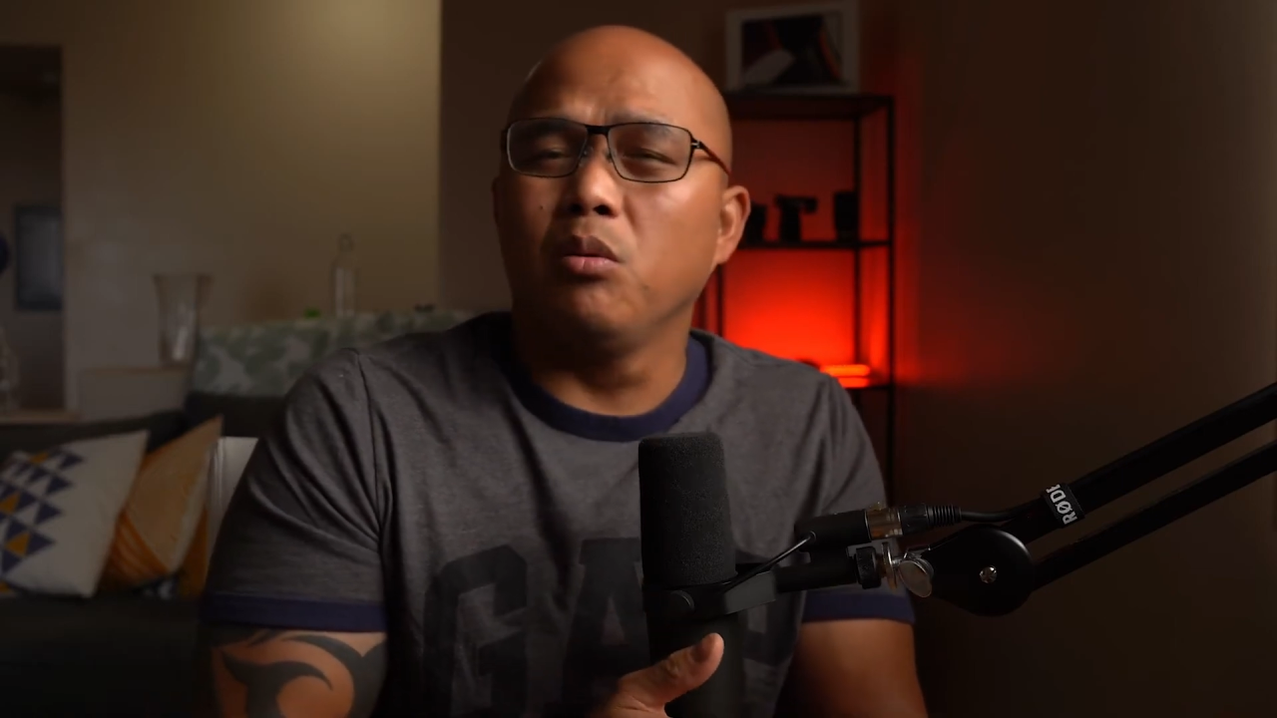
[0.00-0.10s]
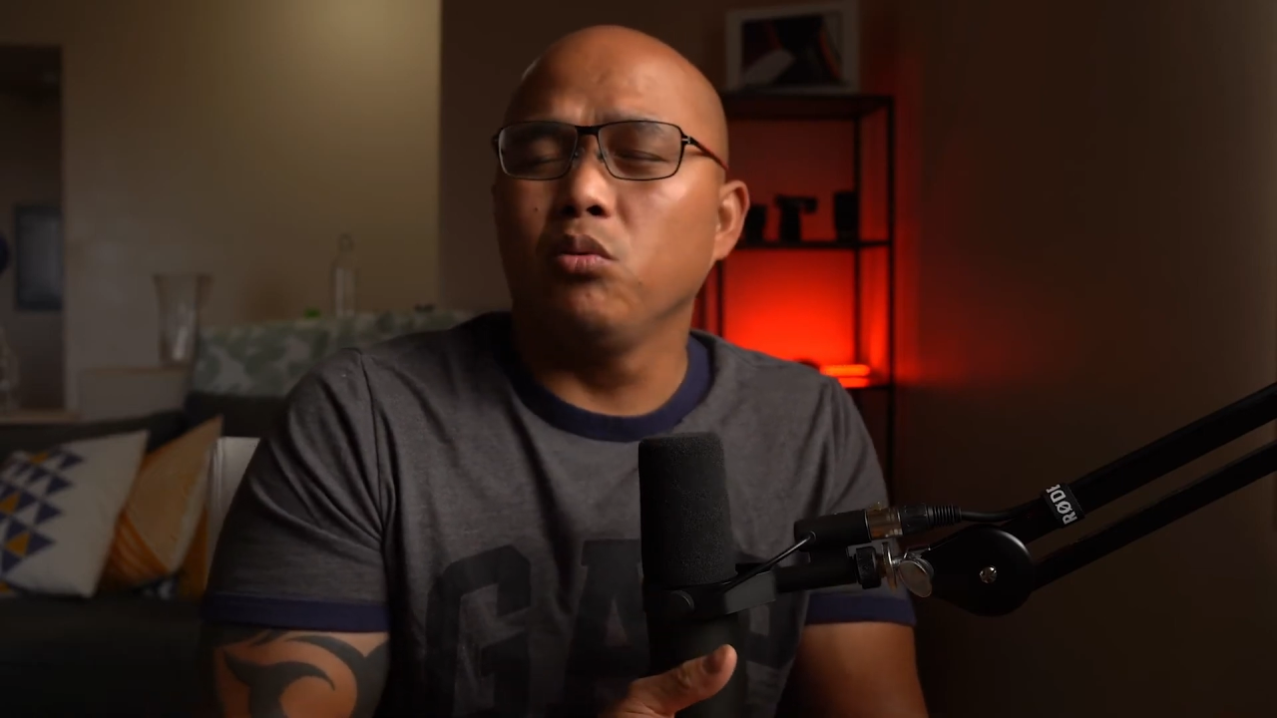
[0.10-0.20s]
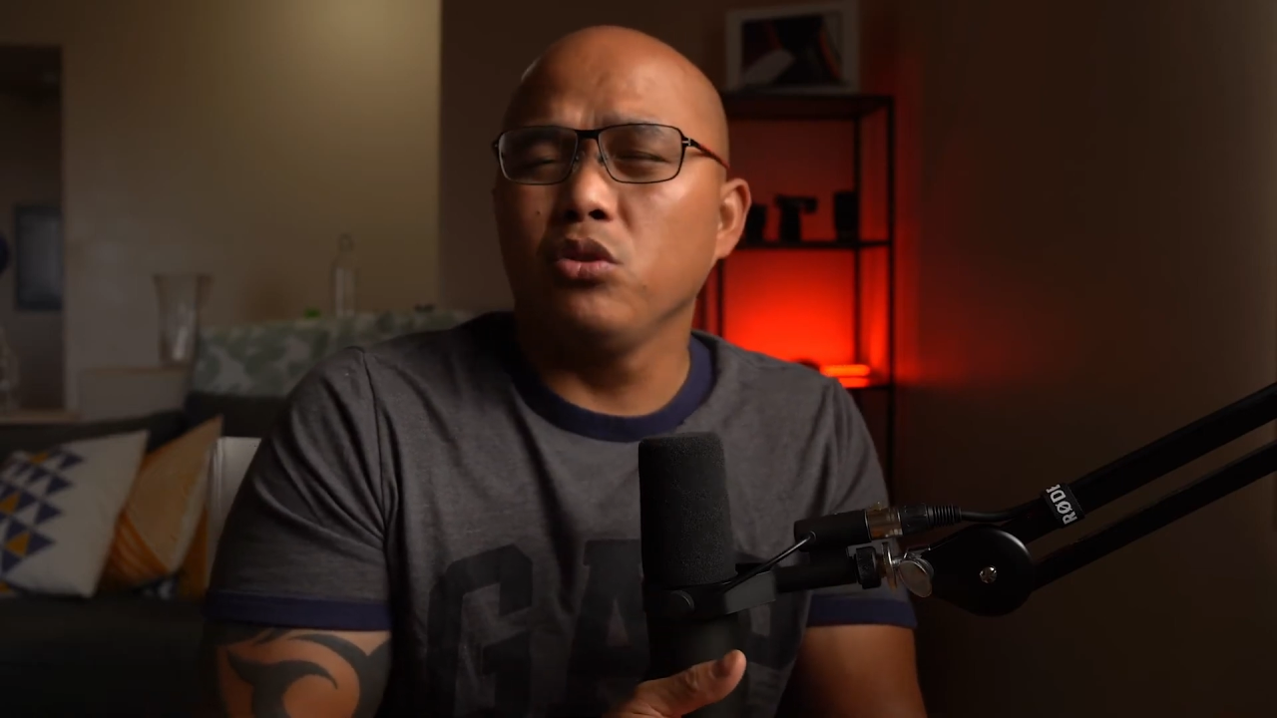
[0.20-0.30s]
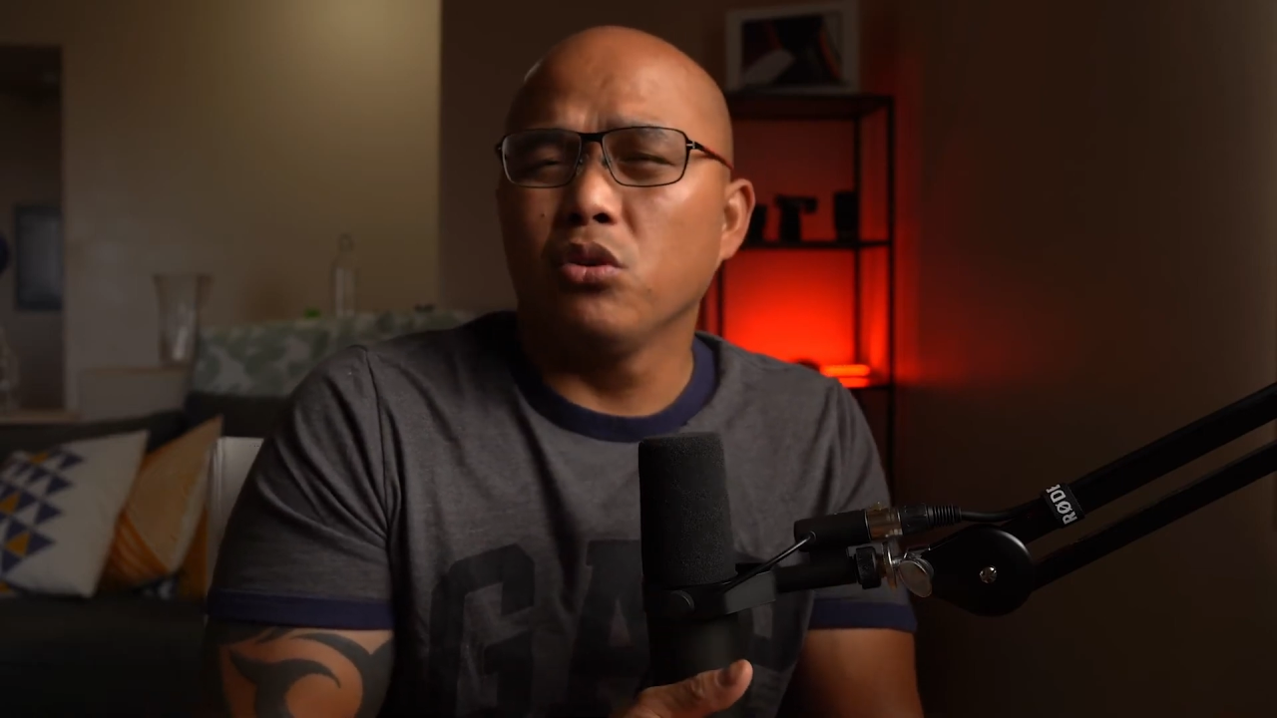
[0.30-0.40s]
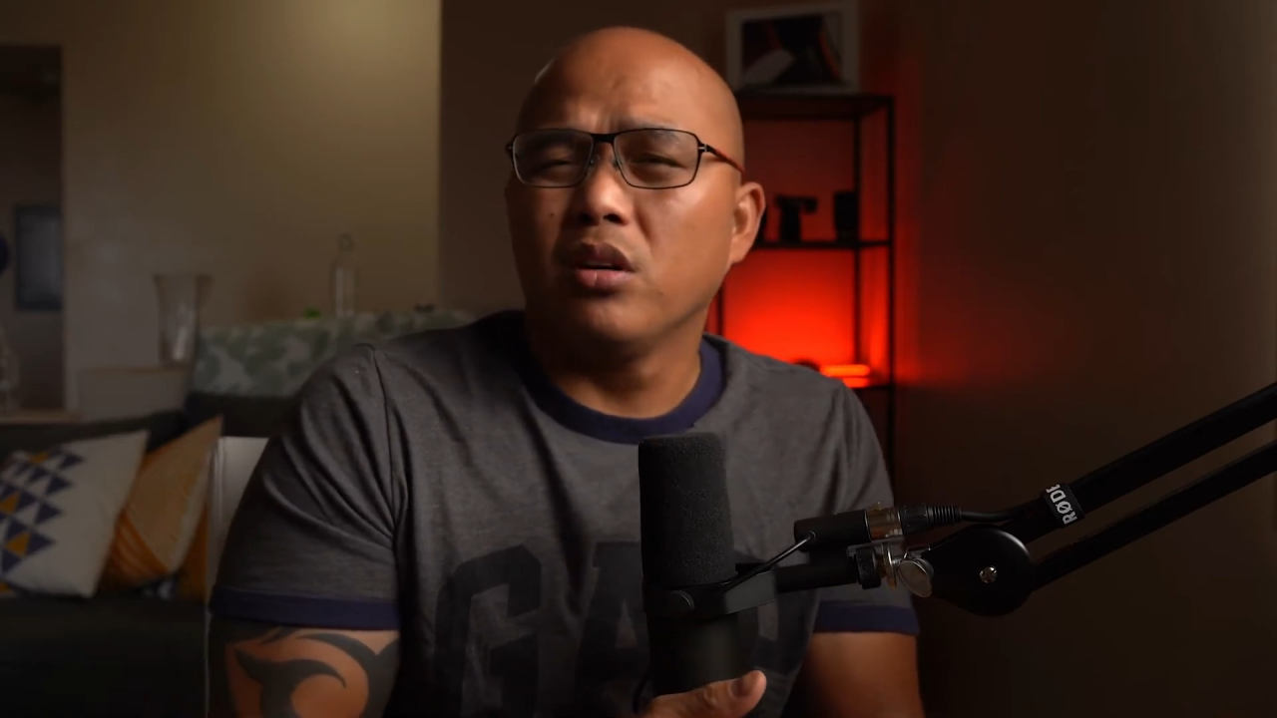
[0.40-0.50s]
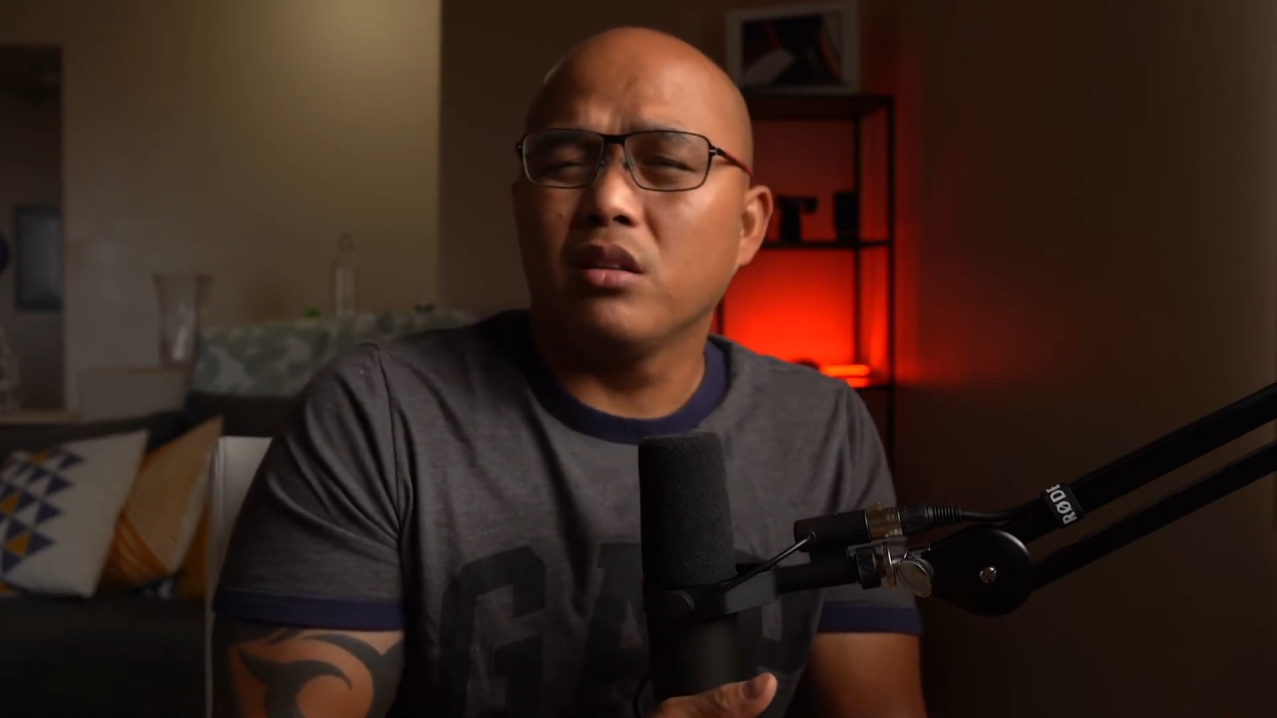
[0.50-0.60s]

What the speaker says: in a